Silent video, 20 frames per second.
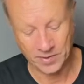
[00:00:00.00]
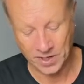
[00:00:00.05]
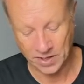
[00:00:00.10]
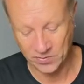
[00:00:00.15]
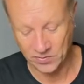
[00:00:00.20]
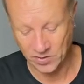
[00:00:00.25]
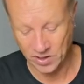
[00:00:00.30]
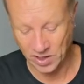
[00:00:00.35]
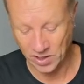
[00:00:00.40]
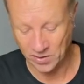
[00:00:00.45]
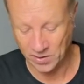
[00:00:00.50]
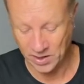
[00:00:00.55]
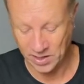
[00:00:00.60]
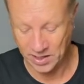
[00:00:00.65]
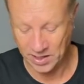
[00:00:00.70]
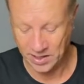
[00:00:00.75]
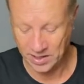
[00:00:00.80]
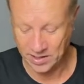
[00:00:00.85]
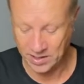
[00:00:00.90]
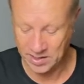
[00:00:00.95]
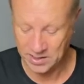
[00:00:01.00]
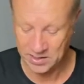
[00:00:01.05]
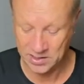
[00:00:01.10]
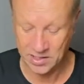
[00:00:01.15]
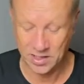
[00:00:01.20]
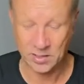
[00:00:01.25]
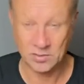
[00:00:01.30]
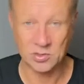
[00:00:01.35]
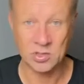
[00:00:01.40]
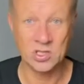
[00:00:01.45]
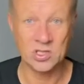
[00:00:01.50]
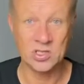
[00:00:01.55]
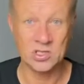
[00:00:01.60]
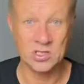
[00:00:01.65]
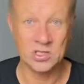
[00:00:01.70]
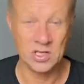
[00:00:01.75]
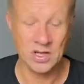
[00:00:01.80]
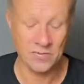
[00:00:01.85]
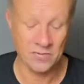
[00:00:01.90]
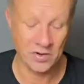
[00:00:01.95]
So these girls
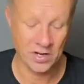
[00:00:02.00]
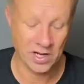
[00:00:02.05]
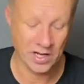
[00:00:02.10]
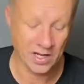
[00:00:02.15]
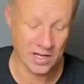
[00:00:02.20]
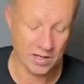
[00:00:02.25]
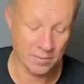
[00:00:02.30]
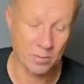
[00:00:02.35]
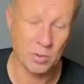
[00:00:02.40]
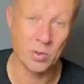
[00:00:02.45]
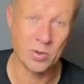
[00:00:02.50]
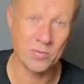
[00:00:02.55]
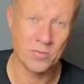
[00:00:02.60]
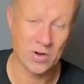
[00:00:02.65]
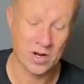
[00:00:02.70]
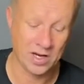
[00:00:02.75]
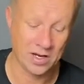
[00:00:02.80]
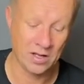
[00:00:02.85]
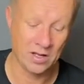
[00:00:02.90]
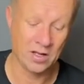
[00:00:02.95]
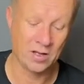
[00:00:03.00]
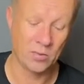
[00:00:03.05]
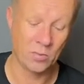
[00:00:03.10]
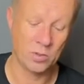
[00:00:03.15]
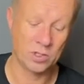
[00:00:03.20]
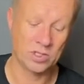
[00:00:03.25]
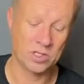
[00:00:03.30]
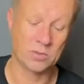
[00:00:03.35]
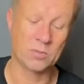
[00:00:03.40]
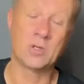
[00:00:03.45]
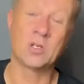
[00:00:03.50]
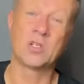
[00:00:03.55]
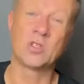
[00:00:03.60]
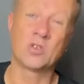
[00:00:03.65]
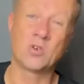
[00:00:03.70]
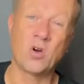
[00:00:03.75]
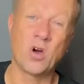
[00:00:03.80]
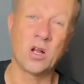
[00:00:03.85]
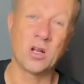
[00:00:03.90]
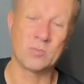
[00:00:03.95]
definitely need a boyfriend, which I'm going to
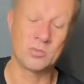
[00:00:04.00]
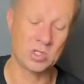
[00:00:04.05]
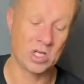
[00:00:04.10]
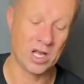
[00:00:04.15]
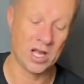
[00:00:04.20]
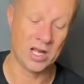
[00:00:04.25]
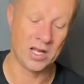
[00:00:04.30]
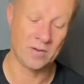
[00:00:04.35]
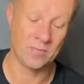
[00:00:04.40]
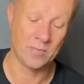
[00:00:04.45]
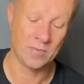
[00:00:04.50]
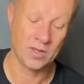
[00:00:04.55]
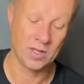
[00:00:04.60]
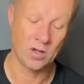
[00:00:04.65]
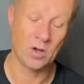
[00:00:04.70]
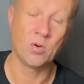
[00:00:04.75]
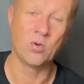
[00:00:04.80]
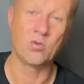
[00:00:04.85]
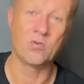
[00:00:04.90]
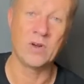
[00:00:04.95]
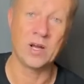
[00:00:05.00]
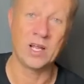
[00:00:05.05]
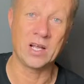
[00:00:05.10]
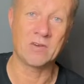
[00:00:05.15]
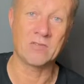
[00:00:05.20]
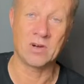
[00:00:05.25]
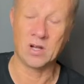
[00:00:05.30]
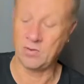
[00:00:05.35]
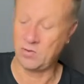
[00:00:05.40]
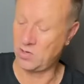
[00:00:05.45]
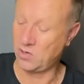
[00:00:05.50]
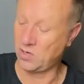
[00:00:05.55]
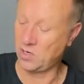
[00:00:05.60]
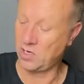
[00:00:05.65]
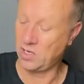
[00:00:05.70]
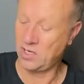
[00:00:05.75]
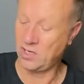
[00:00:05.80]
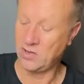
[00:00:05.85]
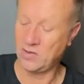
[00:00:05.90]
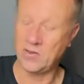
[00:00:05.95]
try and obtain already grown on.
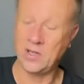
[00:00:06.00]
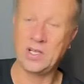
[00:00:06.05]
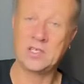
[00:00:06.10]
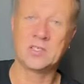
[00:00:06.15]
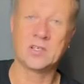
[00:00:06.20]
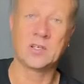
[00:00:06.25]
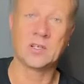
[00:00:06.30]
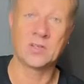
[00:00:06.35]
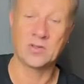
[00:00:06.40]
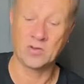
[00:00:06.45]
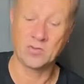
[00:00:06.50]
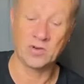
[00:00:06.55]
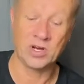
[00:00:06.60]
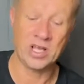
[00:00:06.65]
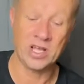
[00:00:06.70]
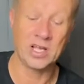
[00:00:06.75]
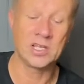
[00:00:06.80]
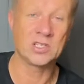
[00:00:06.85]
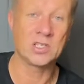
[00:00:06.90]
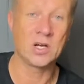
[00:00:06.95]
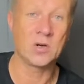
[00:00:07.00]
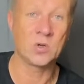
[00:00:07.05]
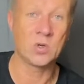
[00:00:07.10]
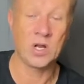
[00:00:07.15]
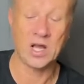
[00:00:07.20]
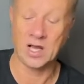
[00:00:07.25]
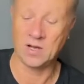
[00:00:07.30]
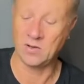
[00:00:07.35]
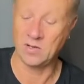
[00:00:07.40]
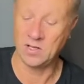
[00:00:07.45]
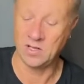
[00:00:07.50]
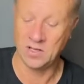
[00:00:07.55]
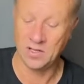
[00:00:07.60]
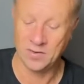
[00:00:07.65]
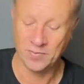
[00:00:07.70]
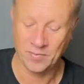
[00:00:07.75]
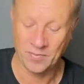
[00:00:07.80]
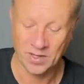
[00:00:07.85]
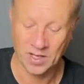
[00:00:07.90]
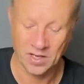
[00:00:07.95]
These are 3 years old now.
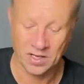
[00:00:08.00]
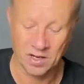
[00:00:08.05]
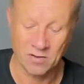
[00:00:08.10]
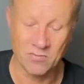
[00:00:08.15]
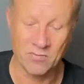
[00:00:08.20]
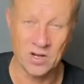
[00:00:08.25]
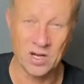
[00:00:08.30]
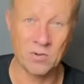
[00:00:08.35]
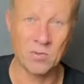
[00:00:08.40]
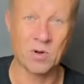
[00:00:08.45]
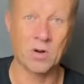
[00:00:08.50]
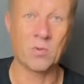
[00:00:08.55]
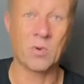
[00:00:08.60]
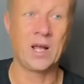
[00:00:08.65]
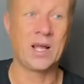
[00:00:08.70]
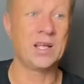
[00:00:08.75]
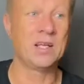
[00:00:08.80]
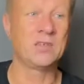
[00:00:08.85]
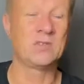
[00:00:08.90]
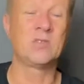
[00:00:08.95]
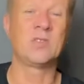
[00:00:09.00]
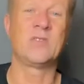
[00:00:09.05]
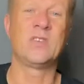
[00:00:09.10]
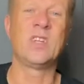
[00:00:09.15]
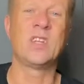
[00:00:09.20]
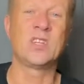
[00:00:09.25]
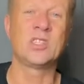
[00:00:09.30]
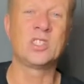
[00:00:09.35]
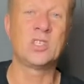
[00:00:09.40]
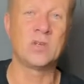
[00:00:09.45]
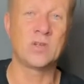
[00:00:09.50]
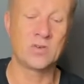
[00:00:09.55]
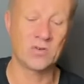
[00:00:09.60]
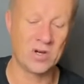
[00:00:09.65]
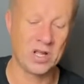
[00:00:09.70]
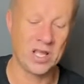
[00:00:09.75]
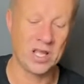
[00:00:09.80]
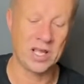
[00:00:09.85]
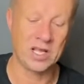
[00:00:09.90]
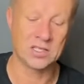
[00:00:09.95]
I don't really want to wait sort of another 2 or
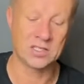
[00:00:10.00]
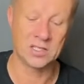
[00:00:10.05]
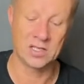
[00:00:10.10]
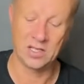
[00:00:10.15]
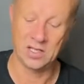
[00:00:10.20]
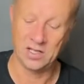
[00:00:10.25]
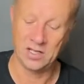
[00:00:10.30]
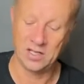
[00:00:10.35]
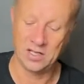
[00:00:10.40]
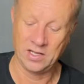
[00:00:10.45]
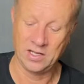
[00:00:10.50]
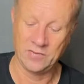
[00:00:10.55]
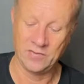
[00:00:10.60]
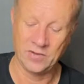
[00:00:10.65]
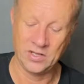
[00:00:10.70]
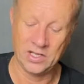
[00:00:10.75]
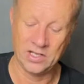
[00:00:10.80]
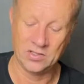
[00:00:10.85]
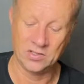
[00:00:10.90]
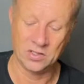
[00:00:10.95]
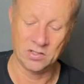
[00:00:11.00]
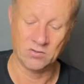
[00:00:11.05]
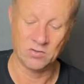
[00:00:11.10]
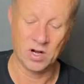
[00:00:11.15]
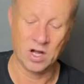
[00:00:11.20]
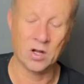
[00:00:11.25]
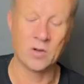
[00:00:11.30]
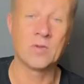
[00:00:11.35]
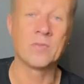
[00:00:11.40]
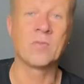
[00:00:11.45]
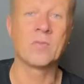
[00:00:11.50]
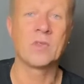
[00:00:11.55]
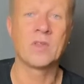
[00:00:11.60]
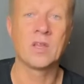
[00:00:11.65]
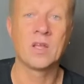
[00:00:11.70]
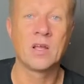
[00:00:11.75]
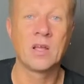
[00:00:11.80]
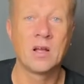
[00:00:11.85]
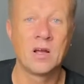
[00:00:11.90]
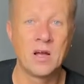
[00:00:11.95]
3 years for these to grow,
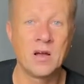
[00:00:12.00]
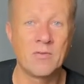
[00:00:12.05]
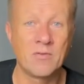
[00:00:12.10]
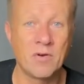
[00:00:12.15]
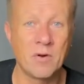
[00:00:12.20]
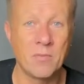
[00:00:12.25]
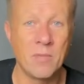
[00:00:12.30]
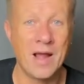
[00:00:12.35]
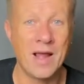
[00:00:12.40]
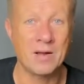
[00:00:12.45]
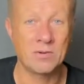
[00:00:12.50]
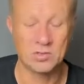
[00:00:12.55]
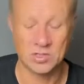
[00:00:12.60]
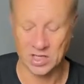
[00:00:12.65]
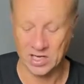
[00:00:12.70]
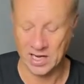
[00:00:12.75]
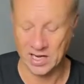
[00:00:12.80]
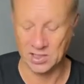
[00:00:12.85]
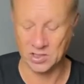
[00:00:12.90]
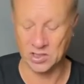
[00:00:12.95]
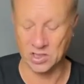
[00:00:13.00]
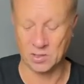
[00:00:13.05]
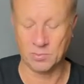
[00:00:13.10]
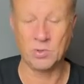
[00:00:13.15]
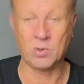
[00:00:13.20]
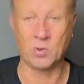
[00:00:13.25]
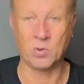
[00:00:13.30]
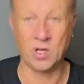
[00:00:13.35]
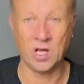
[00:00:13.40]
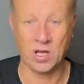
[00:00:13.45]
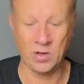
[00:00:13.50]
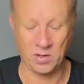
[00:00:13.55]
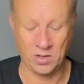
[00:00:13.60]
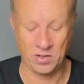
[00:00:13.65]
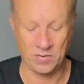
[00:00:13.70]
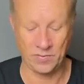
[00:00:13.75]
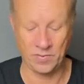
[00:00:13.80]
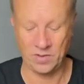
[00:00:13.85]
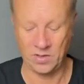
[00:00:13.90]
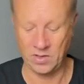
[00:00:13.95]
for a male to catch up, although
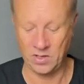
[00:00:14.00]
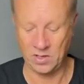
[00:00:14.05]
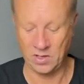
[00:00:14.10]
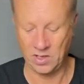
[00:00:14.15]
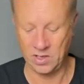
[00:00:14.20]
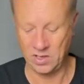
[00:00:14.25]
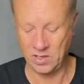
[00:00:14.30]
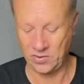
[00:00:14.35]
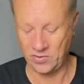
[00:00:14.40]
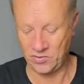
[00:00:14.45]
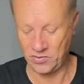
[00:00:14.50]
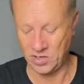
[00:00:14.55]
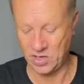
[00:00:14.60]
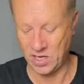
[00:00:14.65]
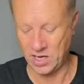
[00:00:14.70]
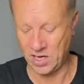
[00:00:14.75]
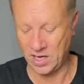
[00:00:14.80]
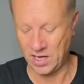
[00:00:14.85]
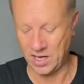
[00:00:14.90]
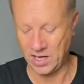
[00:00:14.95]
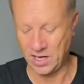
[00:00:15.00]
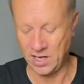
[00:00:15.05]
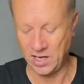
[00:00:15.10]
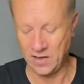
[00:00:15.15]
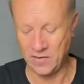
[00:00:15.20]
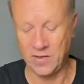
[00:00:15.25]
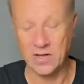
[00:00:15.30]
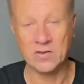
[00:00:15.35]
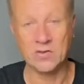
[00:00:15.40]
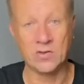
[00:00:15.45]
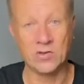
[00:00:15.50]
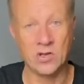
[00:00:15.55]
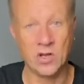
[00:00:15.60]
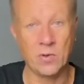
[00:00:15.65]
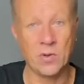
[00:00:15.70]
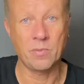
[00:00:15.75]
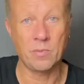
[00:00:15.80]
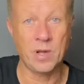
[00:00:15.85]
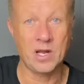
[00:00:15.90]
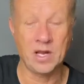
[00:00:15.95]
certainly these could do
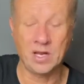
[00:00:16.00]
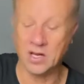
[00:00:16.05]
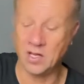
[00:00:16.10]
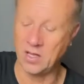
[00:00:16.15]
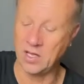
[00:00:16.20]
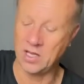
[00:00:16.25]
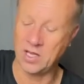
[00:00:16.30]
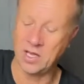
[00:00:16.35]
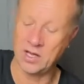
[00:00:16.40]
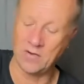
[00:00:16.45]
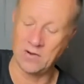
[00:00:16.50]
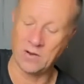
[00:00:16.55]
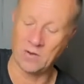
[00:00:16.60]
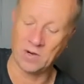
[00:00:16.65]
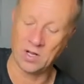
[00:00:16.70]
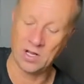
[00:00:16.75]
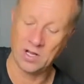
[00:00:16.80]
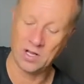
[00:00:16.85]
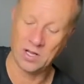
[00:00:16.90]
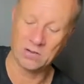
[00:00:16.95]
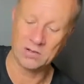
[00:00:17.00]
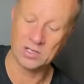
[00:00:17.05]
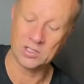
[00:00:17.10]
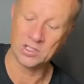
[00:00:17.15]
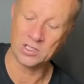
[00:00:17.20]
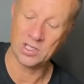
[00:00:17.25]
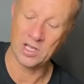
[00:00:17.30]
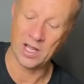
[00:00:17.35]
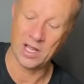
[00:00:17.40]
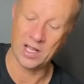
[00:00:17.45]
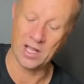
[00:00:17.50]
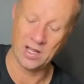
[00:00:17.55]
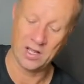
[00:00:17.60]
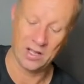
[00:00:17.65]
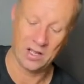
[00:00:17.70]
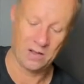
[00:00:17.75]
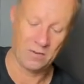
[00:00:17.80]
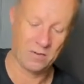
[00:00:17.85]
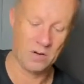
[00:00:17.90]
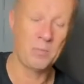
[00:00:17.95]
being another year older. I'm going
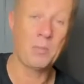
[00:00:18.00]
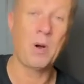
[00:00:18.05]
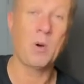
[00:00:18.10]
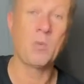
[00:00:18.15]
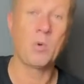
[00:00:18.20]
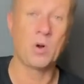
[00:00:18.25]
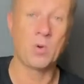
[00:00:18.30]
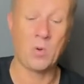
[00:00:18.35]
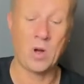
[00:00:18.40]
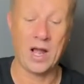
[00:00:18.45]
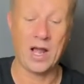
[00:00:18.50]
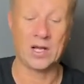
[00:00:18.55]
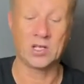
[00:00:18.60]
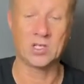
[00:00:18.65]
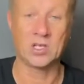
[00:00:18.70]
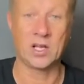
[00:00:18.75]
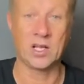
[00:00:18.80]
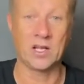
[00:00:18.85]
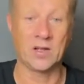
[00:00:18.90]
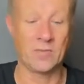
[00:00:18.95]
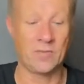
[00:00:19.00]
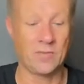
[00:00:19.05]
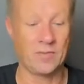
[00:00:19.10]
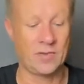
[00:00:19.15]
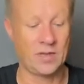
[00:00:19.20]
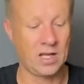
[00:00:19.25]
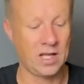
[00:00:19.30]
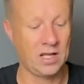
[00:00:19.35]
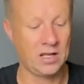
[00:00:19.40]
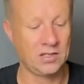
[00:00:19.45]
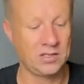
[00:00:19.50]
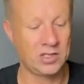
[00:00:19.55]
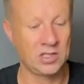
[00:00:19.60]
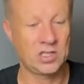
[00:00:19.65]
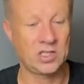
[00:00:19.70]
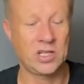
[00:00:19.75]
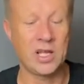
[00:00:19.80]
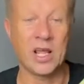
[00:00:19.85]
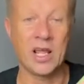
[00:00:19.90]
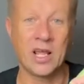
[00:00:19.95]
to pop one away actually, to
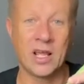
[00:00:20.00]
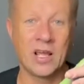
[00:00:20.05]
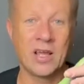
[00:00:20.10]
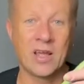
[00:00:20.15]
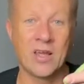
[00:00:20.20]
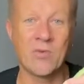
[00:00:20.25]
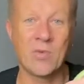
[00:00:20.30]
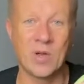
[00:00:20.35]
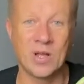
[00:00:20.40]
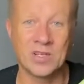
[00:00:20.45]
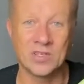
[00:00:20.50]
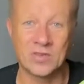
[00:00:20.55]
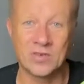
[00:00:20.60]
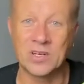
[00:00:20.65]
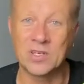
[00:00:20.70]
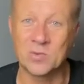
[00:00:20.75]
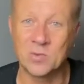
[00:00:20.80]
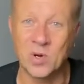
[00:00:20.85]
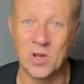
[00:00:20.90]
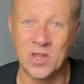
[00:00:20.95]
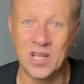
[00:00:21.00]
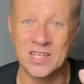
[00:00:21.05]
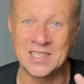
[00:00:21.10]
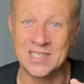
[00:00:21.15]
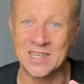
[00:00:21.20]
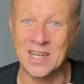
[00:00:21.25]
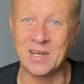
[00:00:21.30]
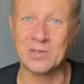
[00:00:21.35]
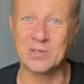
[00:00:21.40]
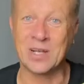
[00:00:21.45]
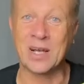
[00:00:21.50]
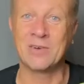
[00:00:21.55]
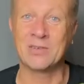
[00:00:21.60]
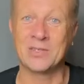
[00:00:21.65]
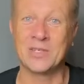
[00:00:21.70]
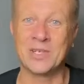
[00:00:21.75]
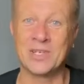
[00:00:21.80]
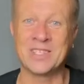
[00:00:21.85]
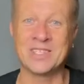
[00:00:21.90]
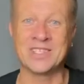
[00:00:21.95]
see if we can stretch one of these girls out
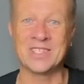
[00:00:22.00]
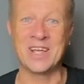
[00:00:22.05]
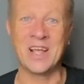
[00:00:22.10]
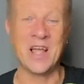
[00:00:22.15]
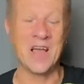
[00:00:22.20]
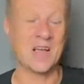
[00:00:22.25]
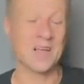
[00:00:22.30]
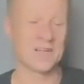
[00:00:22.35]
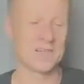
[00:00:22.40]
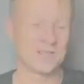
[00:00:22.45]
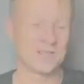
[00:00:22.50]
so you can see her.